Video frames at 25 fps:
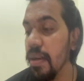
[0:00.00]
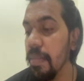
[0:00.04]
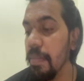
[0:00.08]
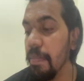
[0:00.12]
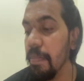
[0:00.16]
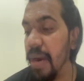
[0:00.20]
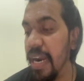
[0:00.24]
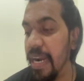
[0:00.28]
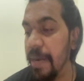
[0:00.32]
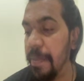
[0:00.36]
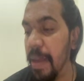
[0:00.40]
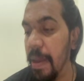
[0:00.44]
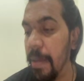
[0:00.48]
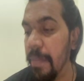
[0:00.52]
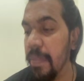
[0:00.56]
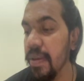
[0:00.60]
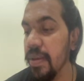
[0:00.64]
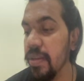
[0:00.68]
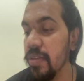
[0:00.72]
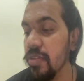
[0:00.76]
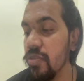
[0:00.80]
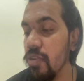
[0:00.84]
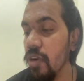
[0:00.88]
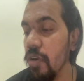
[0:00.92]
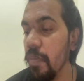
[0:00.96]
Might be have
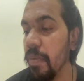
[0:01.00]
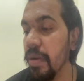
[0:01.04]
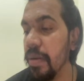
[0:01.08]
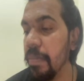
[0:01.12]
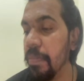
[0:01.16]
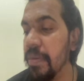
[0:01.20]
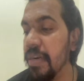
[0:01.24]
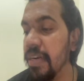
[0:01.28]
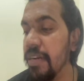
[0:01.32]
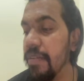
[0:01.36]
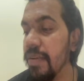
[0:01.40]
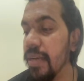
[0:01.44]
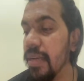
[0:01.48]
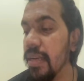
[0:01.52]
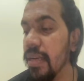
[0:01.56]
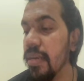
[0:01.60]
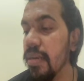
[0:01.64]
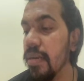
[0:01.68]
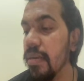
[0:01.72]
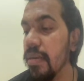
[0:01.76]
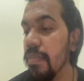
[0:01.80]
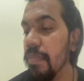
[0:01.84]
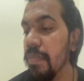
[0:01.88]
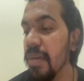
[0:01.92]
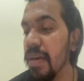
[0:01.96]
a stop in between,
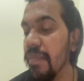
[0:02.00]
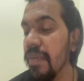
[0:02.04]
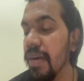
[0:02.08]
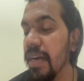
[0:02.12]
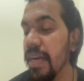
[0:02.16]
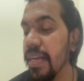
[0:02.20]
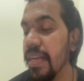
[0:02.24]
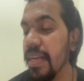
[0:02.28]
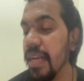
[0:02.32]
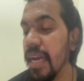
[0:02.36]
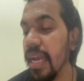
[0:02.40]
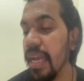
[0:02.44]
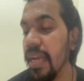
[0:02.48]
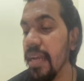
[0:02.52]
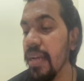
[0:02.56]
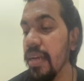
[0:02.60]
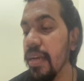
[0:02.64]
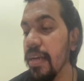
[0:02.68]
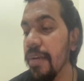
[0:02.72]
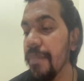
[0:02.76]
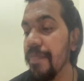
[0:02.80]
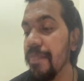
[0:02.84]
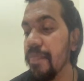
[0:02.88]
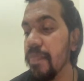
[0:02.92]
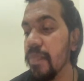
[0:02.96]
but we'll try
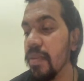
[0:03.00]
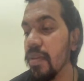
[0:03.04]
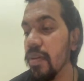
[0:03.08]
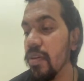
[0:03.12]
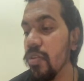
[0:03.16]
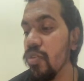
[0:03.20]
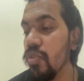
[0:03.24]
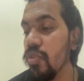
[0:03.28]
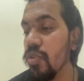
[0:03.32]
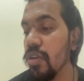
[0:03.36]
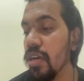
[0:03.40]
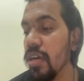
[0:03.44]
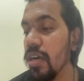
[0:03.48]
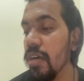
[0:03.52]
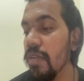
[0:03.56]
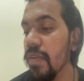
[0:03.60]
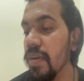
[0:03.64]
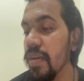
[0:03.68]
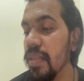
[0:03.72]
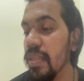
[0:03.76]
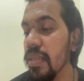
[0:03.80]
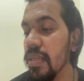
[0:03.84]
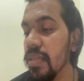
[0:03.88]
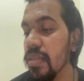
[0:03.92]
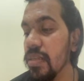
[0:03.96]
to cover
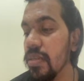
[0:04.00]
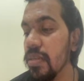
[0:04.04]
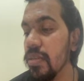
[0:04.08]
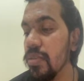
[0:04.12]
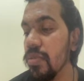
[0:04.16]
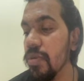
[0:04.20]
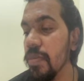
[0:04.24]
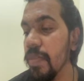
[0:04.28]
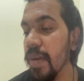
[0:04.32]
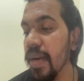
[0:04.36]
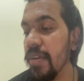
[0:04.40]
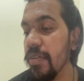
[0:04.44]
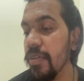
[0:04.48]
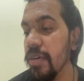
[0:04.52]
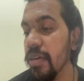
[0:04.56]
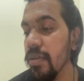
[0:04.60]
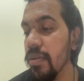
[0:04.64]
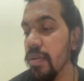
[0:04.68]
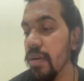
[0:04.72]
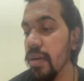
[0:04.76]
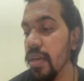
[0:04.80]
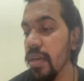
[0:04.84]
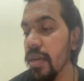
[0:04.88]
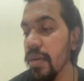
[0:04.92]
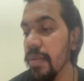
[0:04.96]
this by today
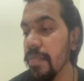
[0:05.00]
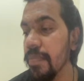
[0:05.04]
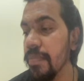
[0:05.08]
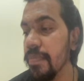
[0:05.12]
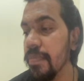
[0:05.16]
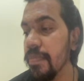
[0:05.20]
only. Yeah?